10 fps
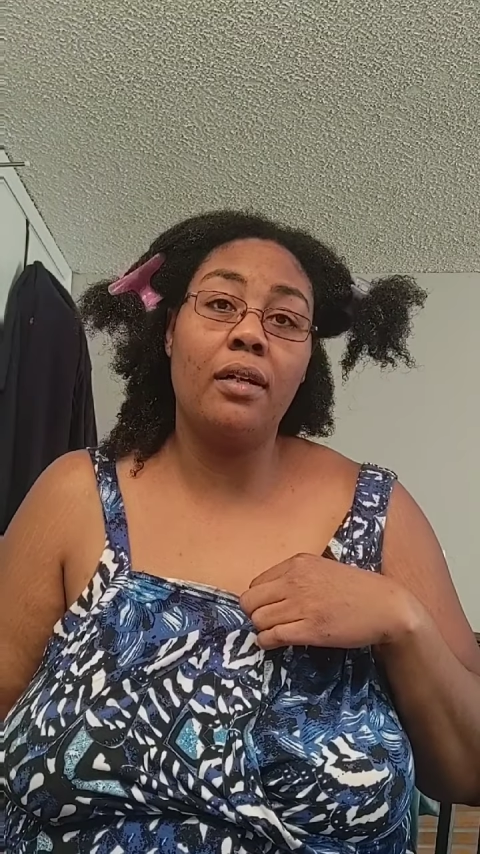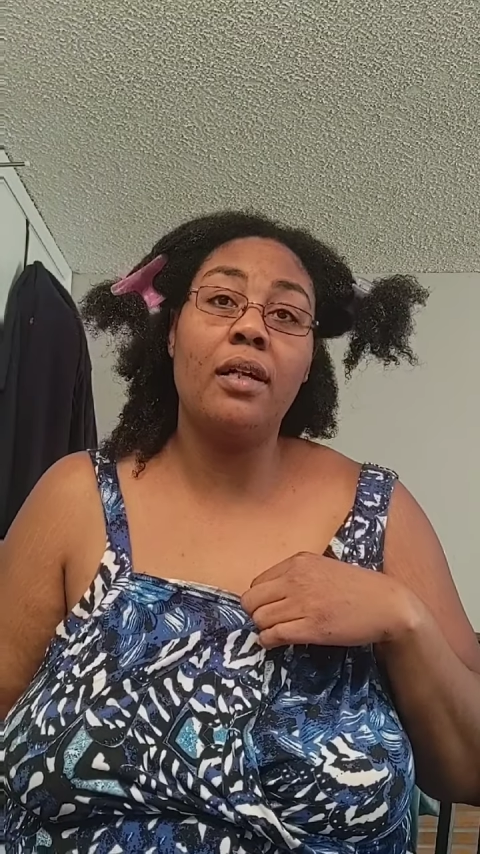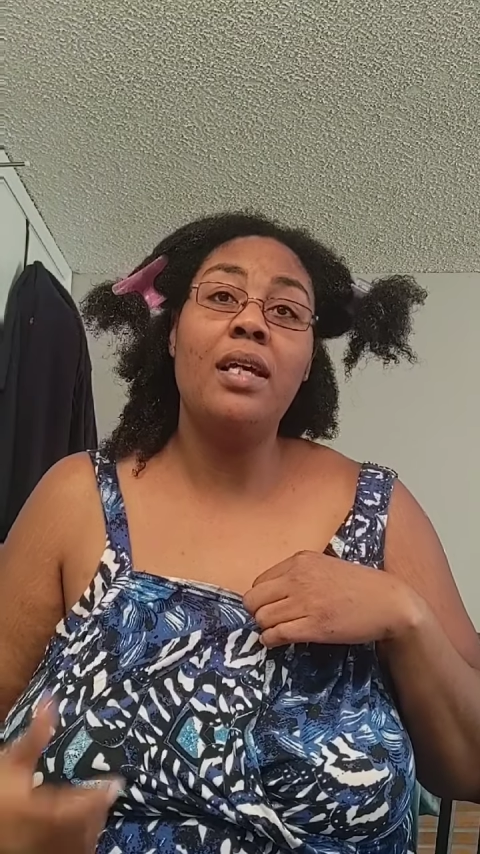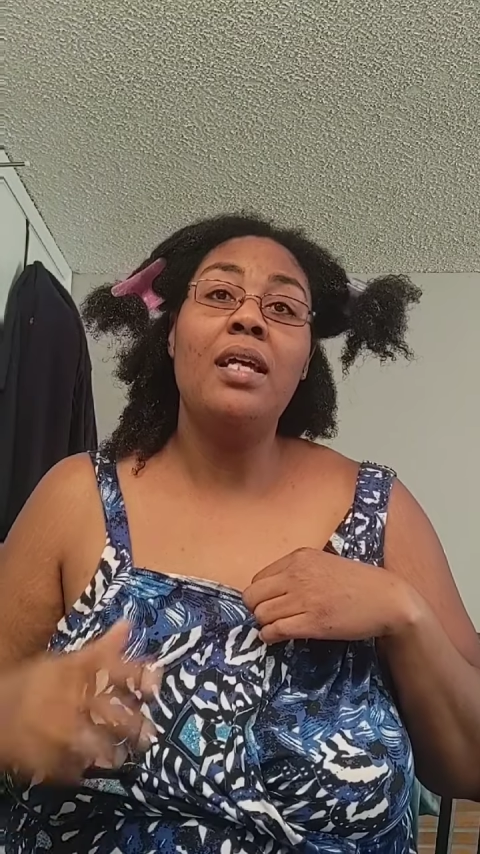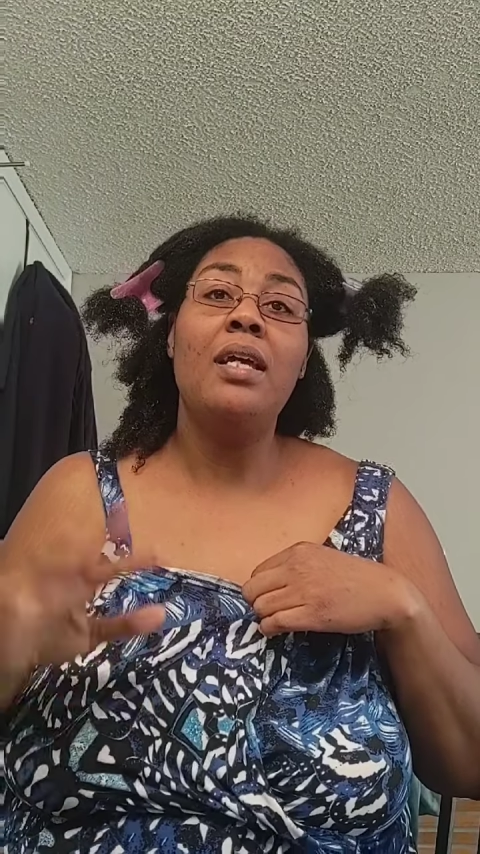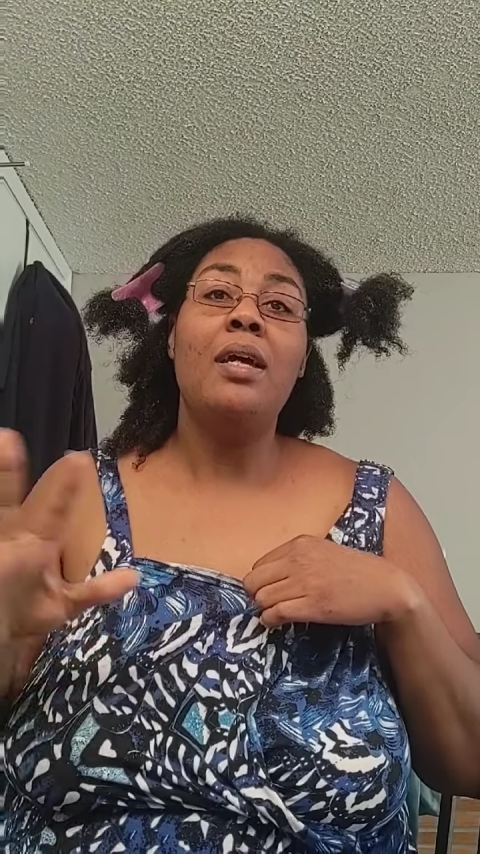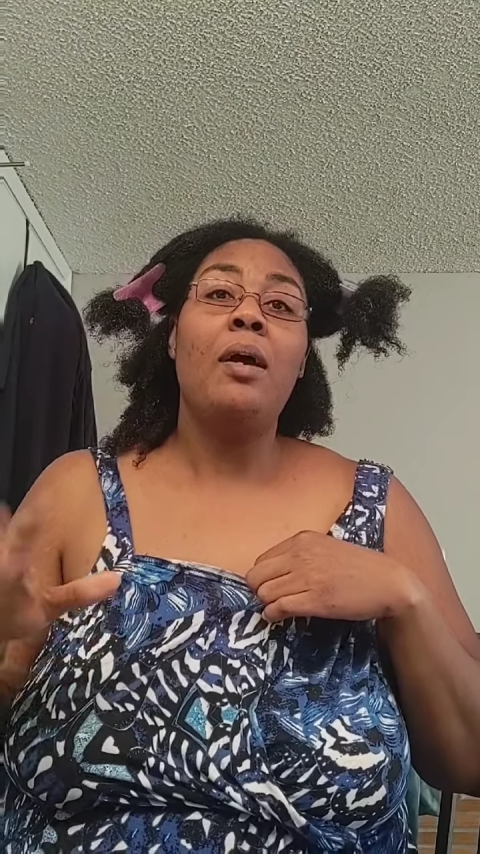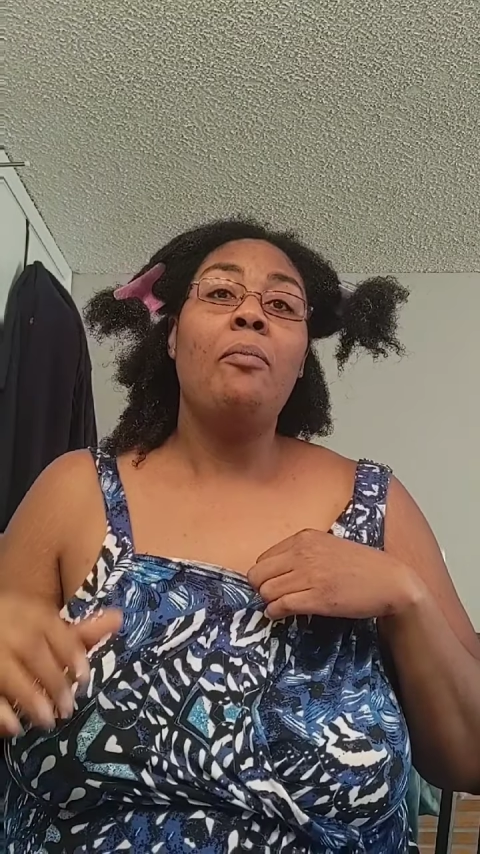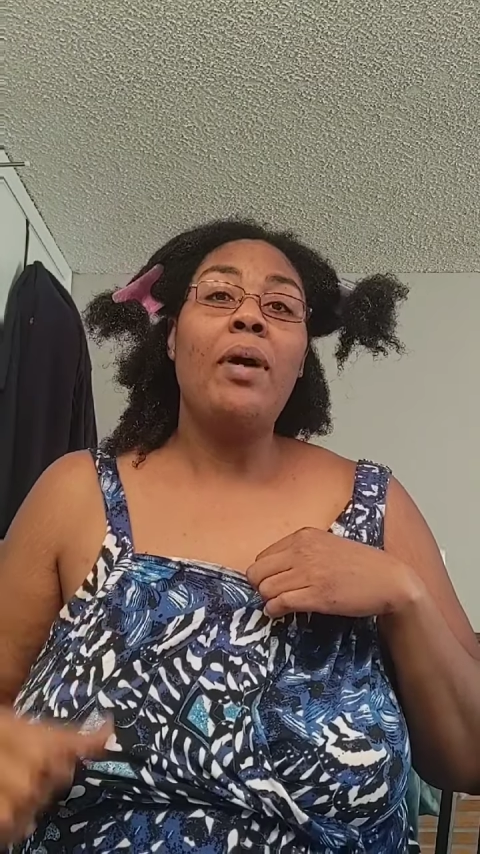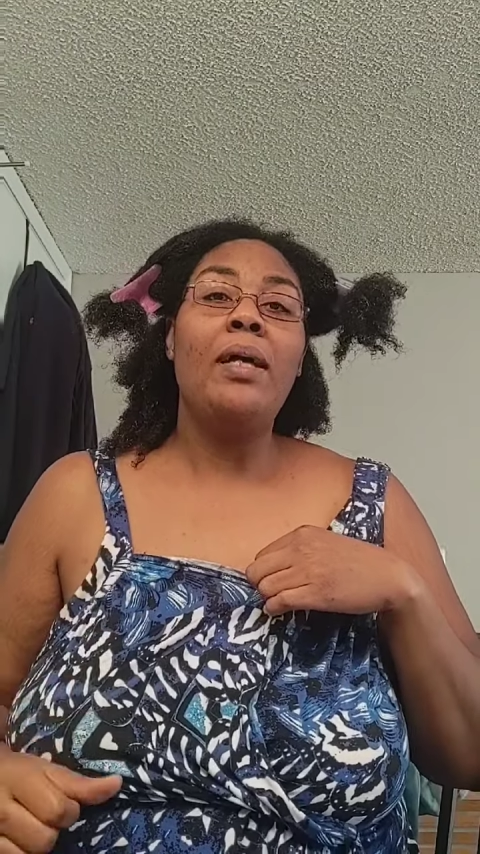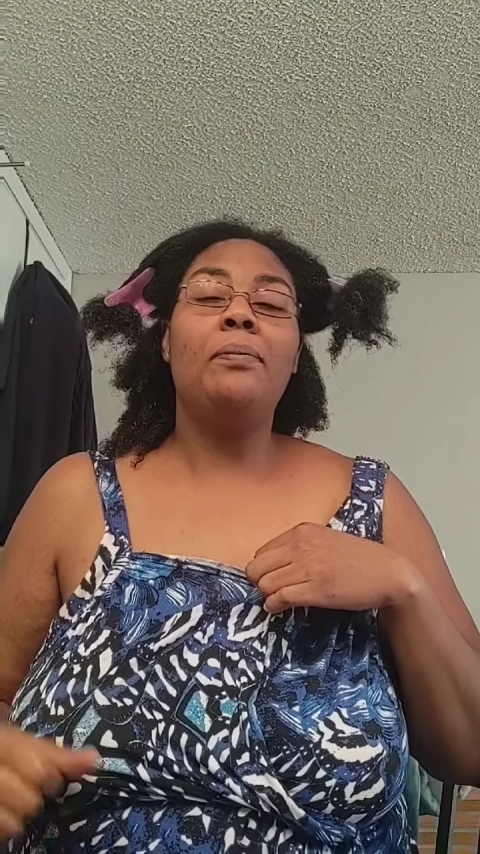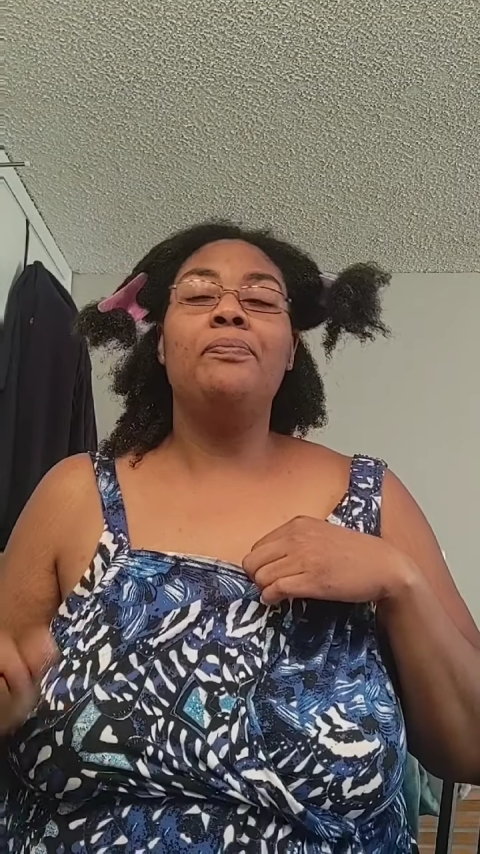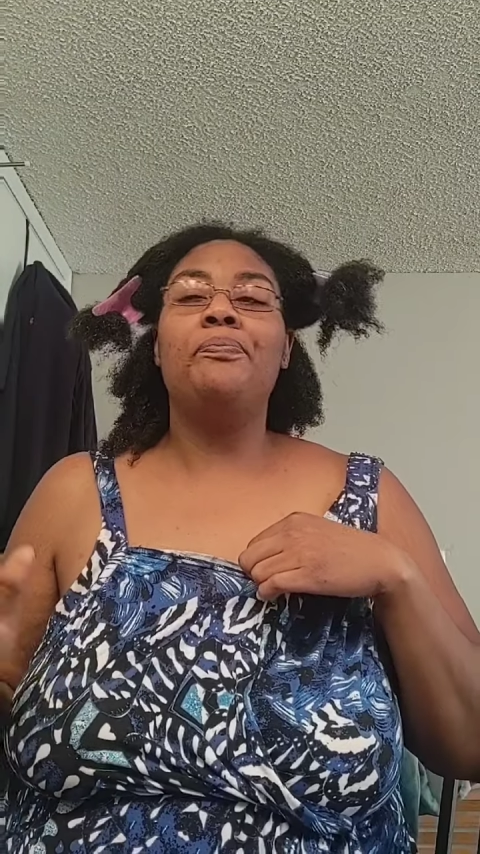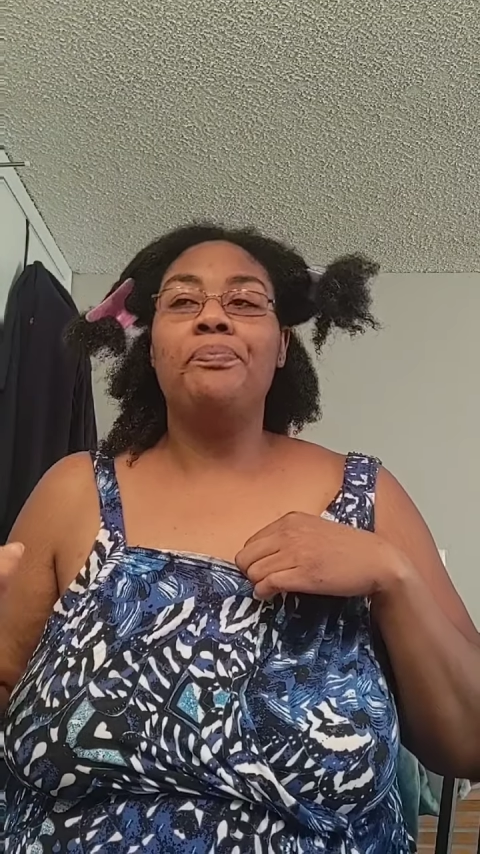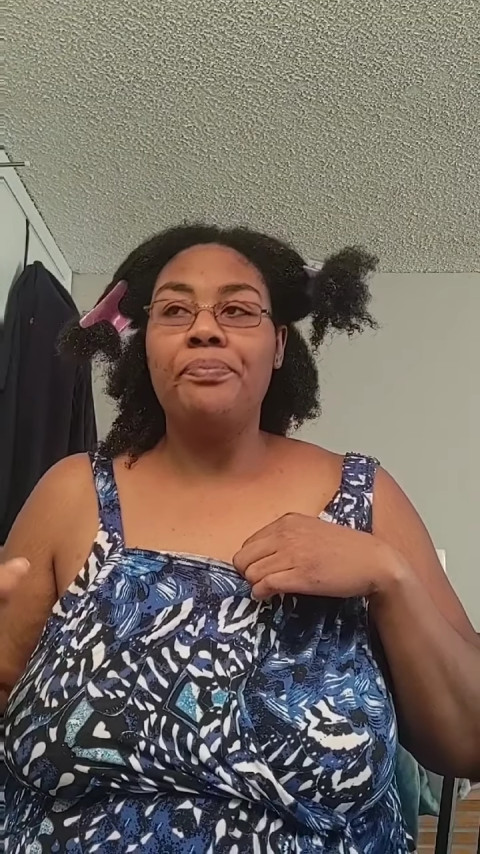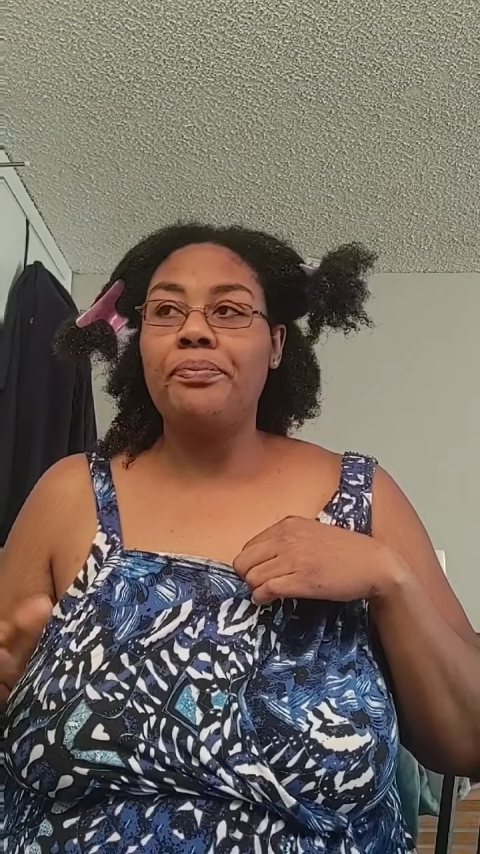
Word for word: long. But,